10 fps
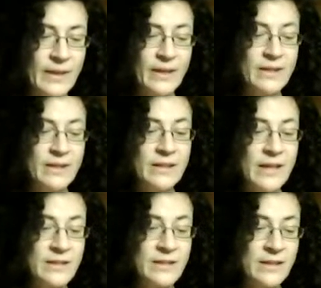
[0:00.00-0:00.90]
The
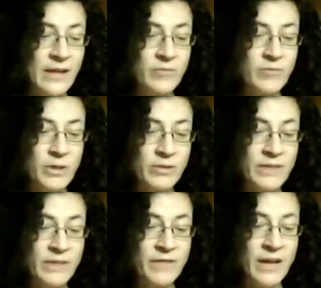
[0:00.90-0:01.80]
letter gave me only
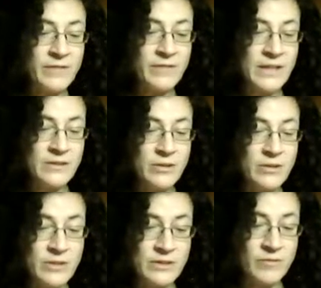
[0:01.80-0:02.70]
5 days'
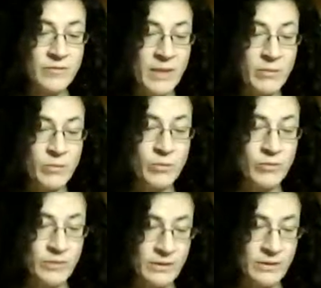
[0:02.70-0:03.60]
notice of my removal,